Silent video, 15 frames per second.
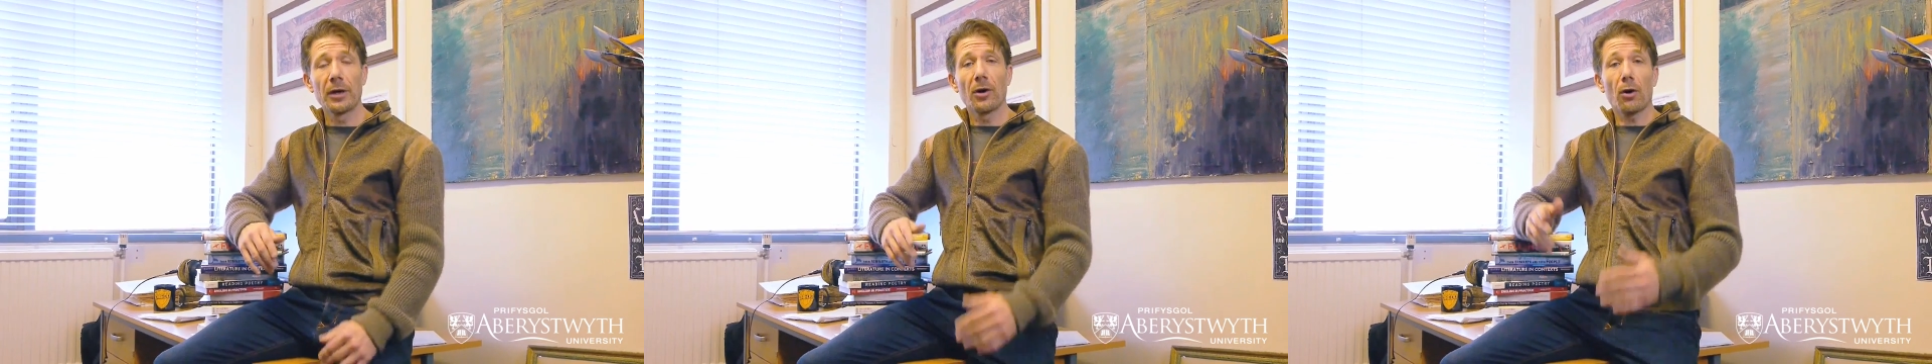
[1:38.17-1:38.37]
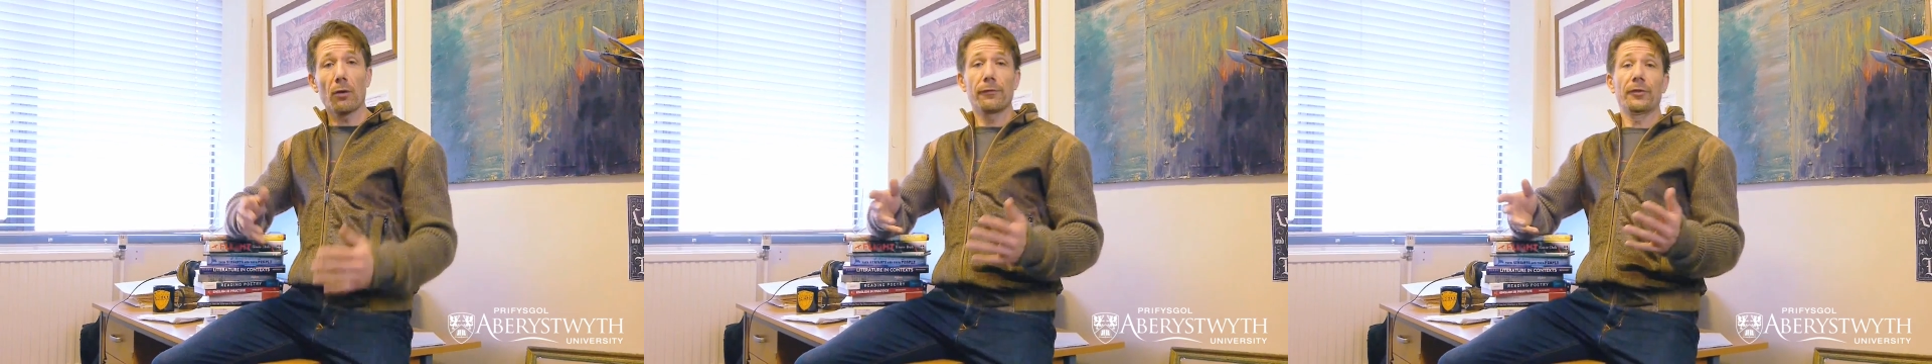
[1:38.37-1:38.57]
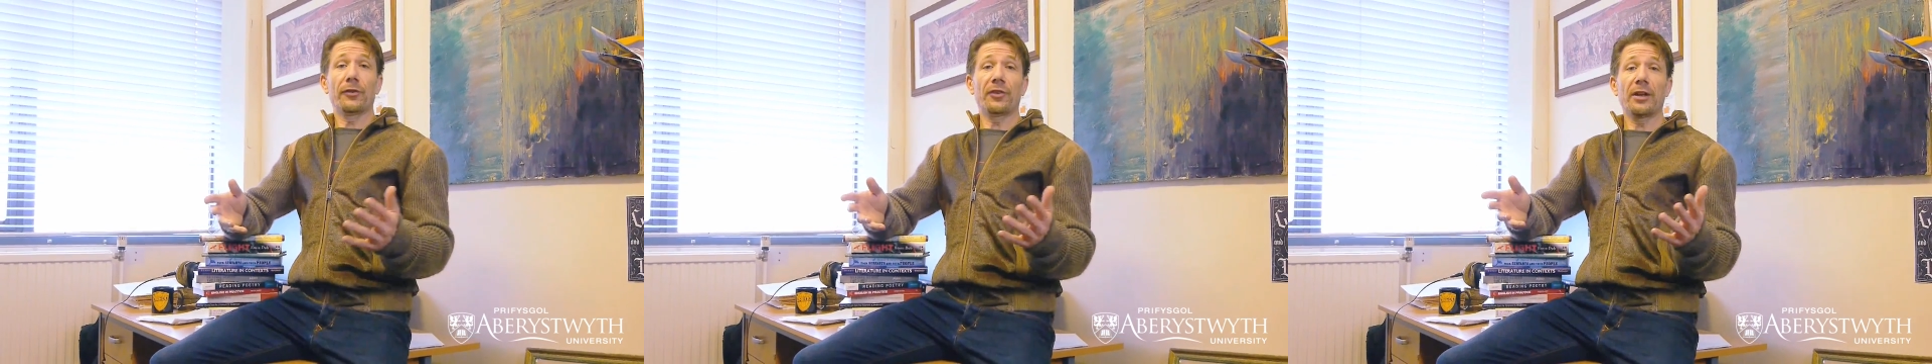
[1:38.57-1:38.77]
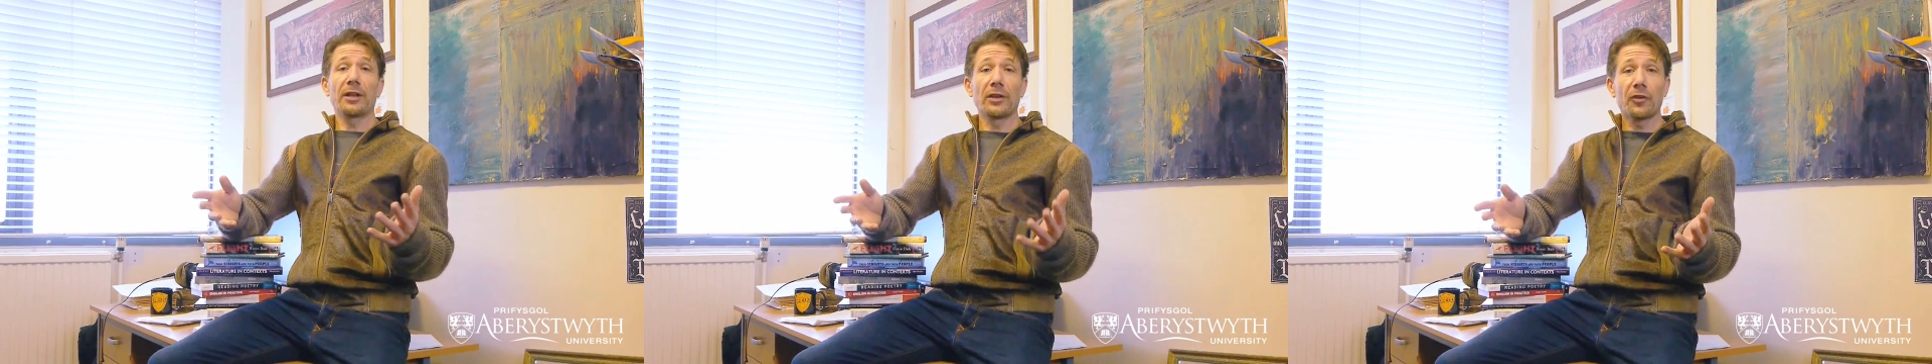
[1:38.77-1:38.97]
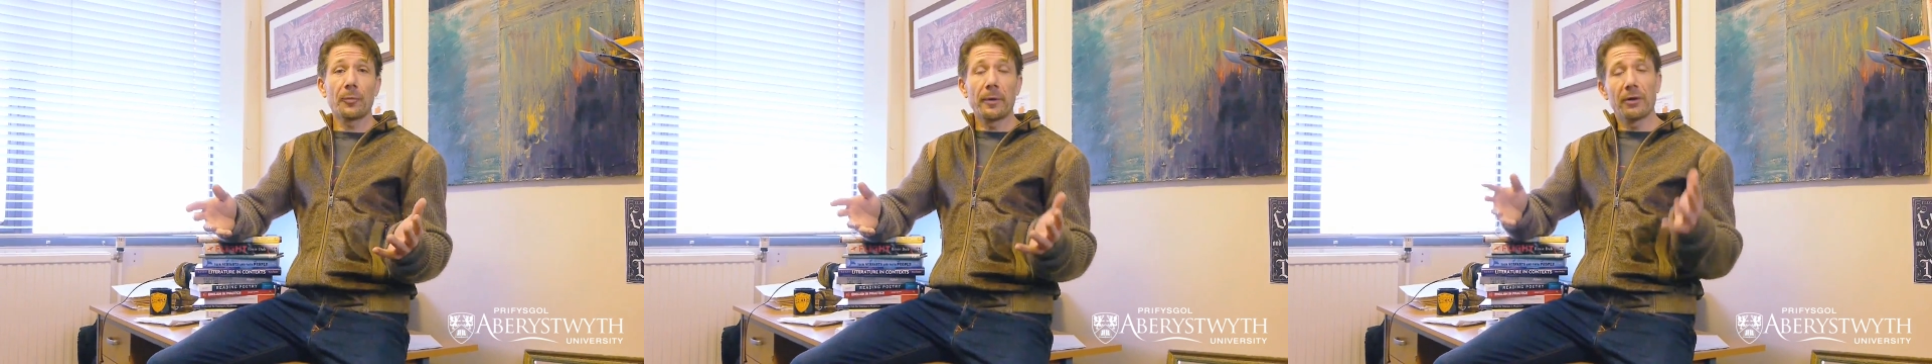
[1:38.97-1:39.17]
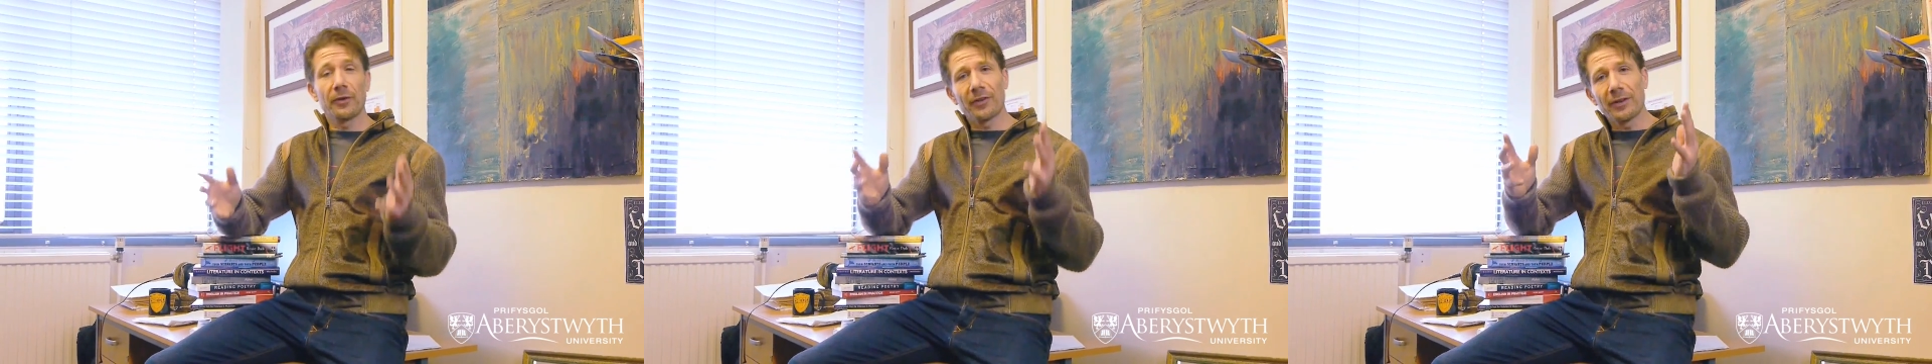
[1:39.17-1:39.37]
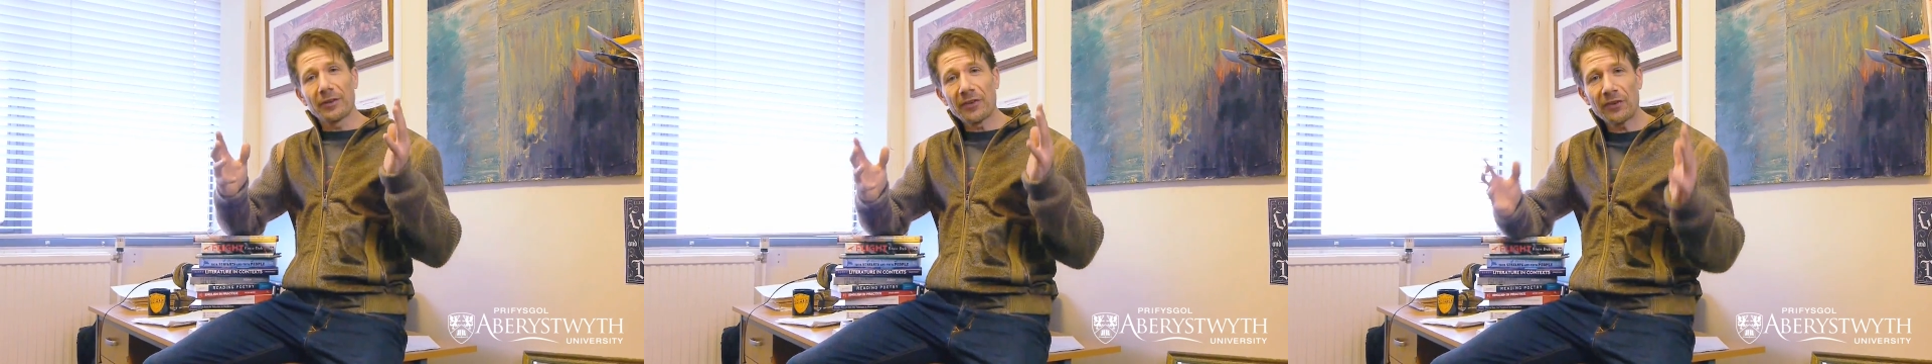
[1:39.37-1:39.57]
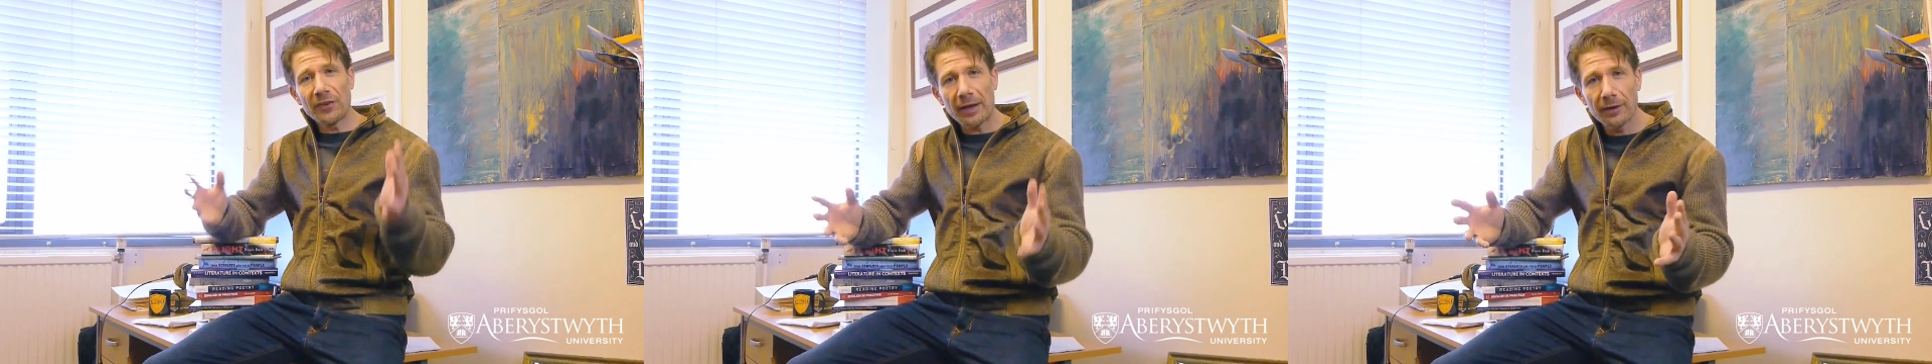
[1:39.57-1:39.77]
offers an experience
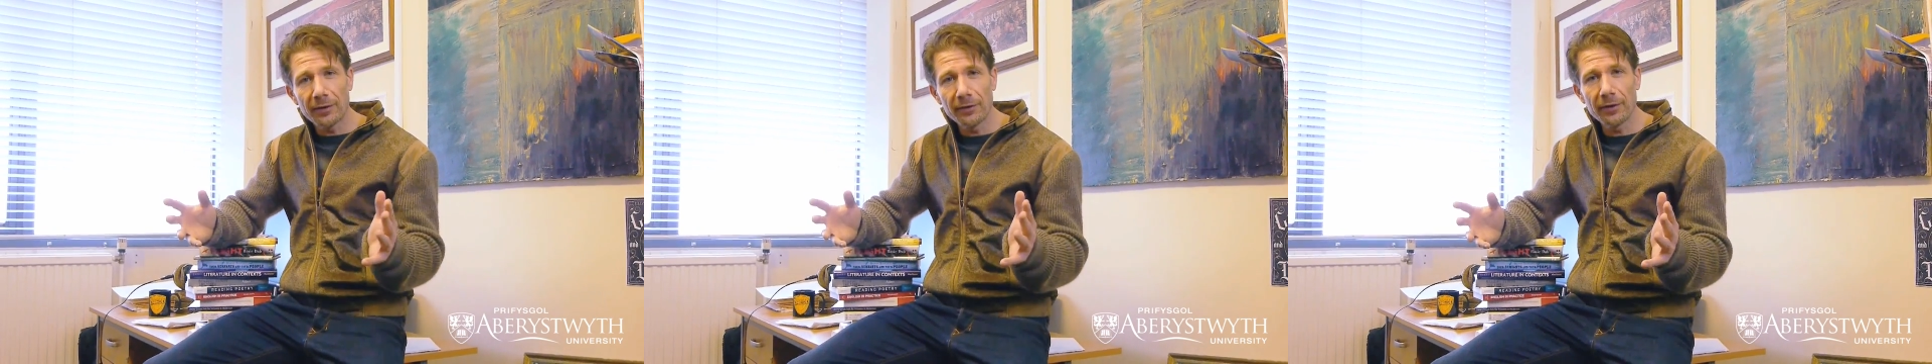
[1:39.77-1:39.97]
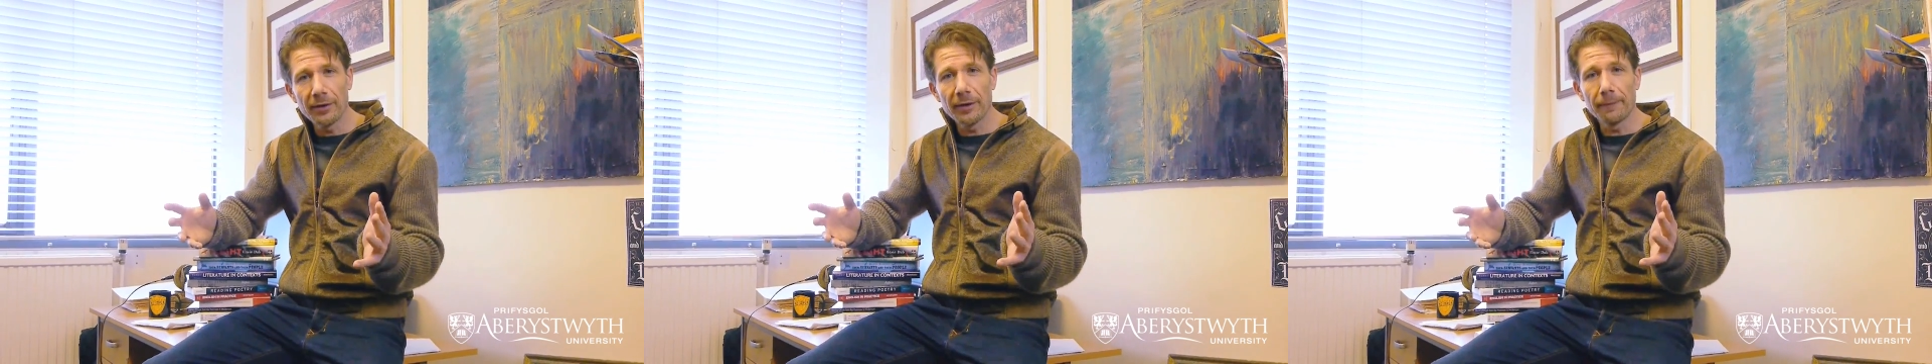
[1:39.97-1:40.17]
that's second to